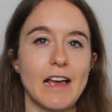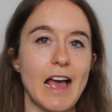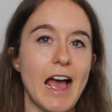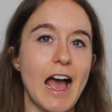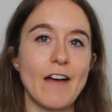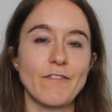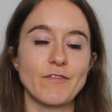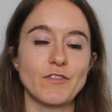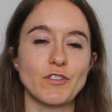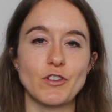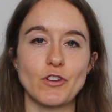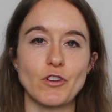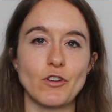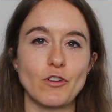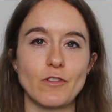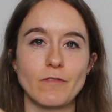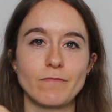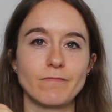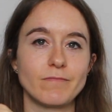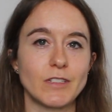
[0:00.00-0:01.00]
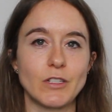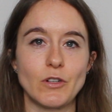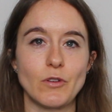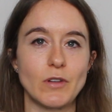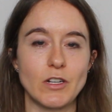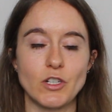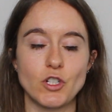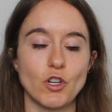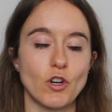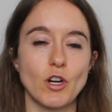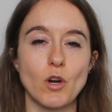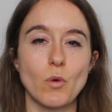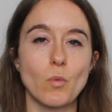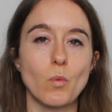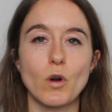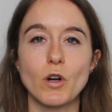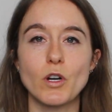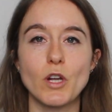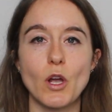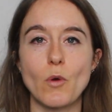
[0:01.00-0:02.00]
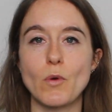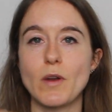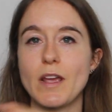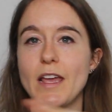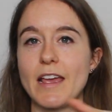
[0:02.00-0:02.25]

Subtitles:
after, during a workout,